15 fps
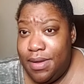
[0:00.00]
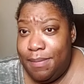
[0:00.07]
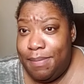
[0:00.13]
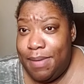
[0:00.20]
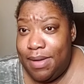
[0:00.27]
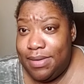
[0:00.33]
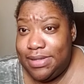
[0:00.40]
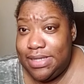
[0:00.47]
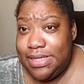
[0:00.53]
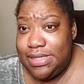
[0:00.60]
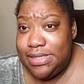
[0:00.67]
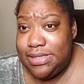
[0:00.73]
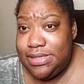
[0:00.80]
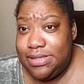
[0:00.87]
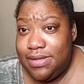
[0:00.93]
about
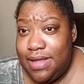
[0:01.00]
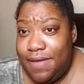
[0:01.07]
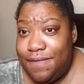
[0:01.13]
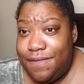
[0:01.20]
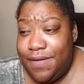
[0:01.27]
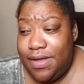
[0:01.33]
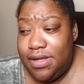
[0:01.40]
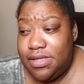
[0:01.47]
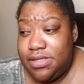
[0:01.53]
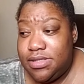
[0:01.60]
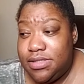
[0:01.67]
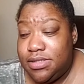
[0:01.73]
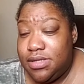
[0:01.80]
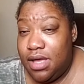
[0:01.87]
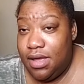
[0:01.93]
this, like feeling
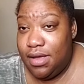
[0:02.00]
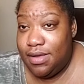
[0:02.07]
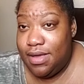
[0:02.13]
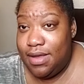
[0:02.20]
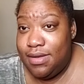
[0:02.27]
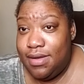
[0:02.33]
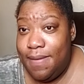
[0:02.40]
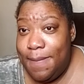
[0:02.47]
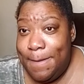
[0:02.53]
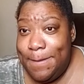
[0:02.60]
stuck and